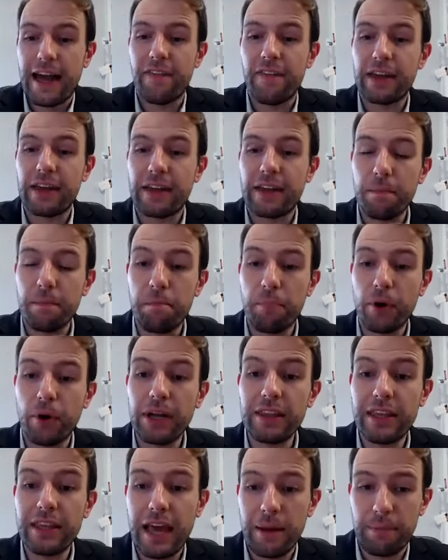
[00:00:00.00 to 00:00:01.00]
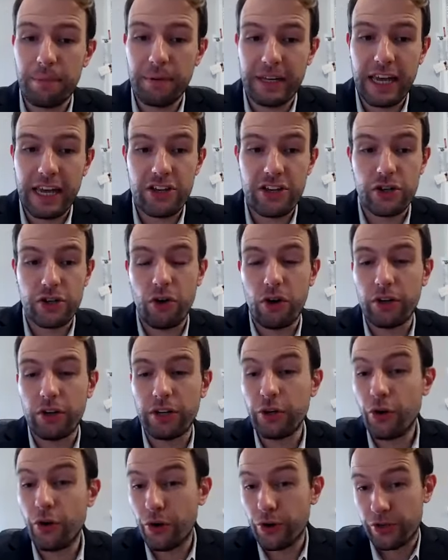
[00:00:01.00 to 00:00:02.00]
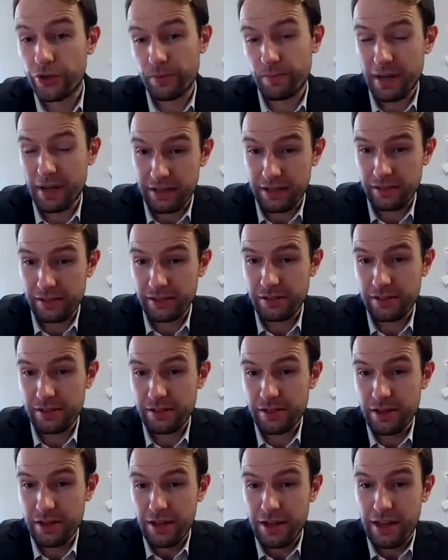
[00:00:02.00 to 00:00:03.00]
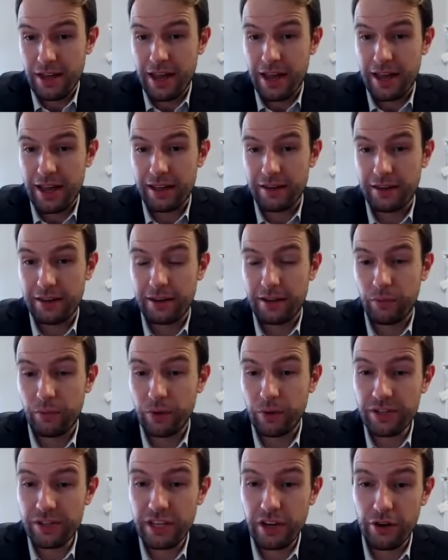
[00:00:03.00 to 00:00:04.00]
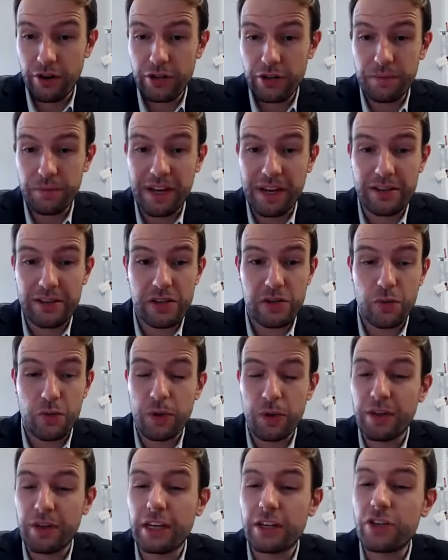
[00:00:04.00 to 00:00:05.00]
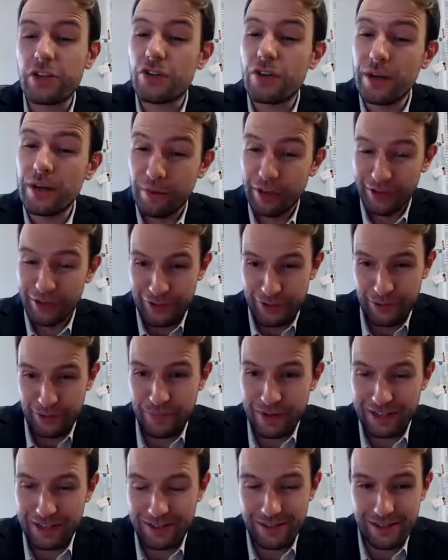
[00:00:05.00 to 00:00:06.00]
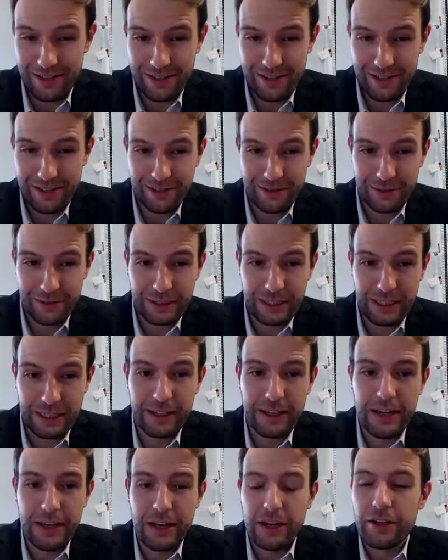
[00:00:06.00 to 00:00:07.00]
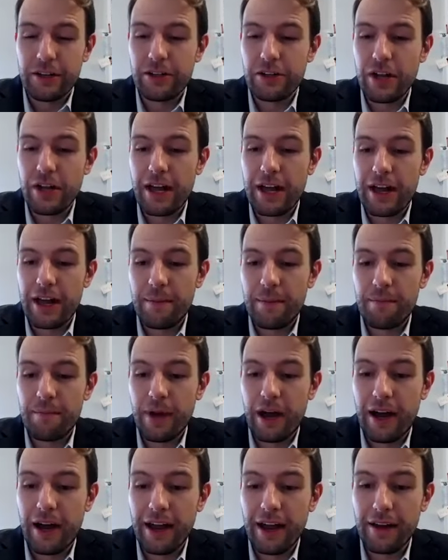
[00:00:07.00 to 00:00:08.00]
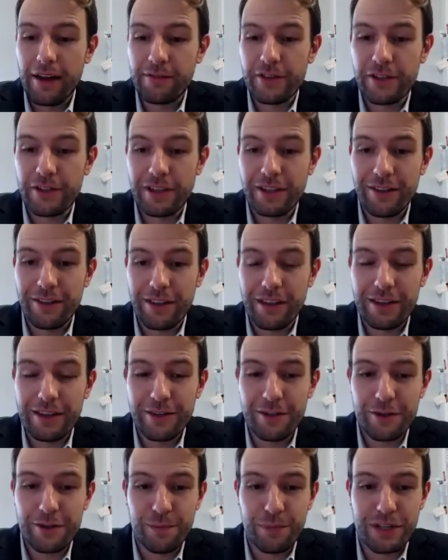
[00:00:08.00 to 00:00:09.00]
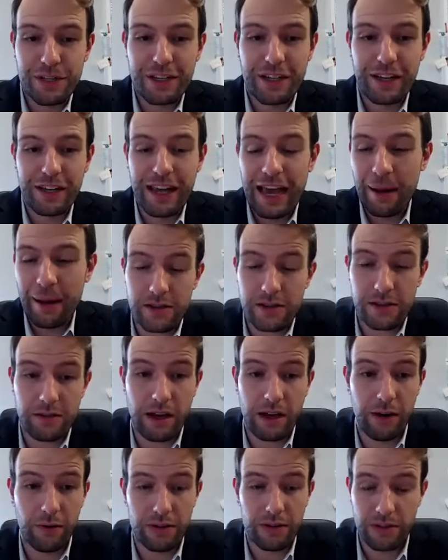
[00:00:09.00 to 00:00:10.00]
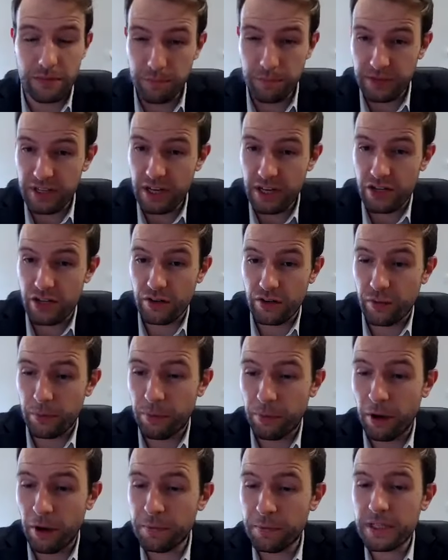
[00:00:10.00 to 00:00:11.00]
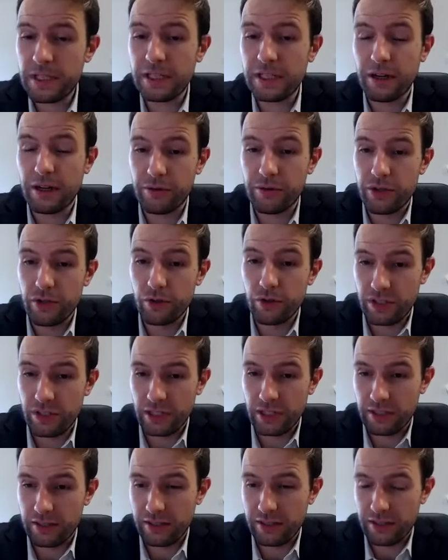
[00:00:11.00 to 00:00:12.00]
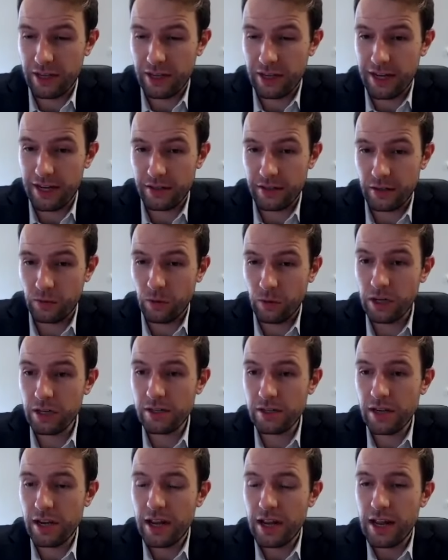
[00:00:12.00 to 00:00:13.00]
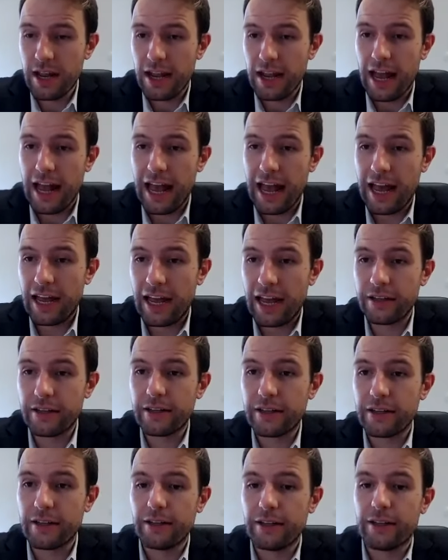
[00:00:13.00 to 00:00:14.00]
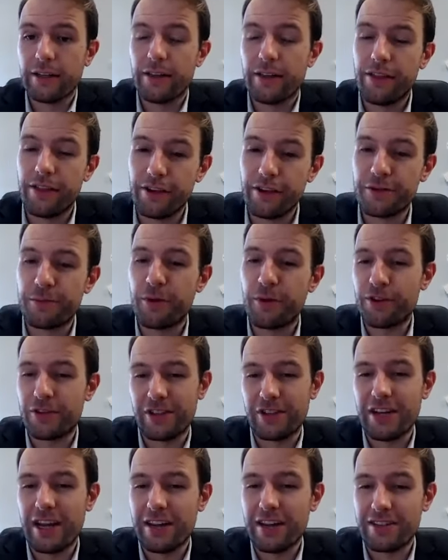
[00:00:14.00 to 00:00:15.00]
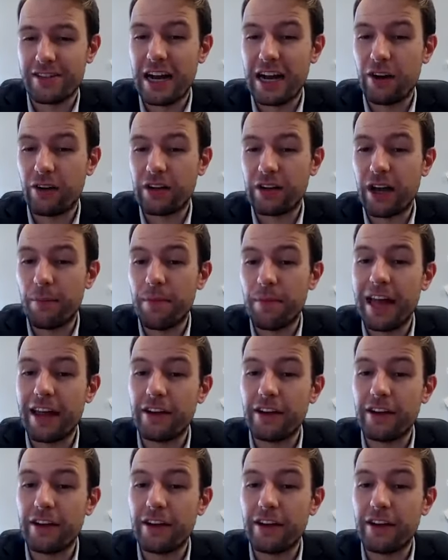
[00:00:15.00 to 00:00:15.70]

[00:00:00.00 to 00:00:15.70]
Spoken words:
And they can bring the application on an urgent basis. And when we say urgent basis, we mean extremely urgent basis, okay? I have seen these particular apps. I was in possession of a property. I was using it as I was. And this person has now come